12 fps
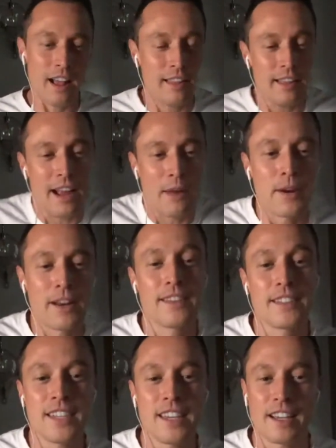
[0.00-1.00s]
Like I went on
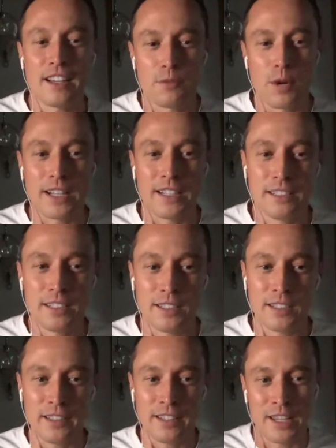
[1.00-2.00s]
this kick of wanting
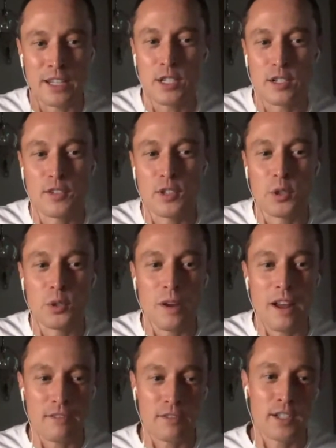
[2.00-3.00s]
to like interview
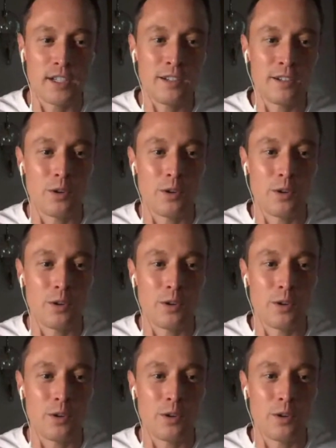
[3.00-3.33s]
every